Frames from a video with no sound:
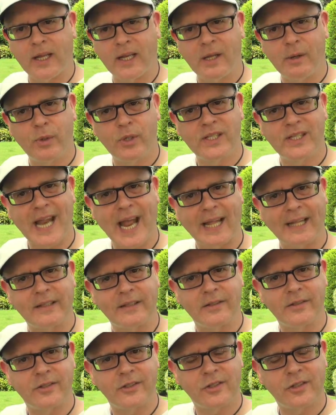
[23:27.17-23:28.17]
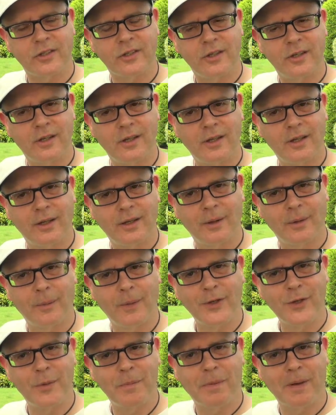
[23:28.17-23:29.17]
and it would dance
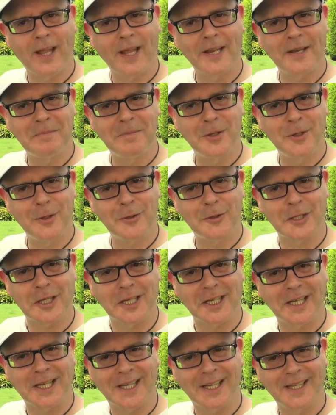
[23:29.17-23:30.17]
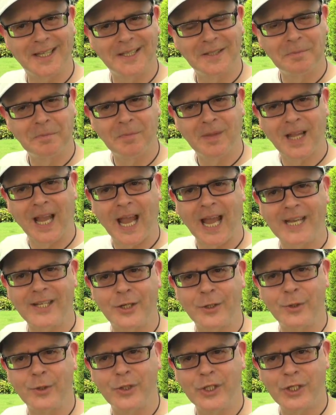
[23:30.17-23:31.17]
when you played music. I
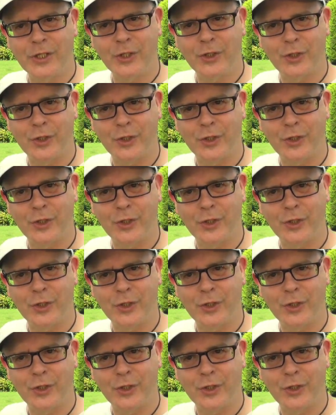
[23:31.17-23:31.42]
used to